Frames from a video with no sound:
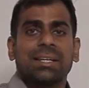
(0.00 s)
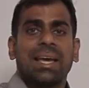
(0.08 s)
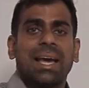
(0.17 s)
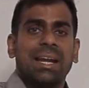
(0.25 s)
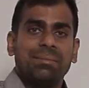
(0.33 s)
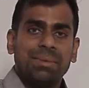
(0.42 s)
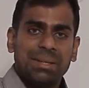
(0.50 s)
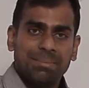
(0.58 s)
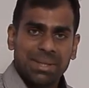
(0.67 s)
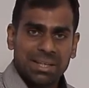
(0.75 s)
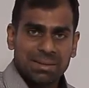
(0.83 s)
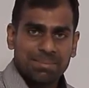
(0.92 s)
can be
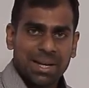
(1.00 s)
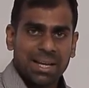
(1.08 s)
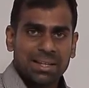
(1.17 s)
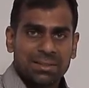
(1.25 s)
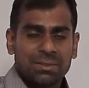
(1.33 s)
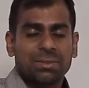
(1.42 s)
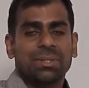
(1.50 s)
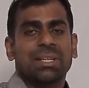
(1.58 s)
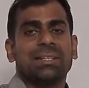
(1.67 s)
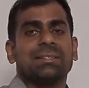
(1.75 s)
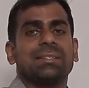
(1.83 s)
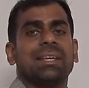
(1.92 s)
minimized, you
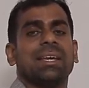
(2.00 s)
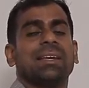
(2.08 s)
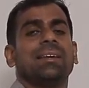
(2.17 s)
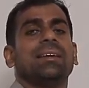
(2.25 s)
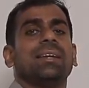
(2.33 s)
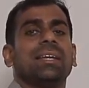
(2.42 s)
can say,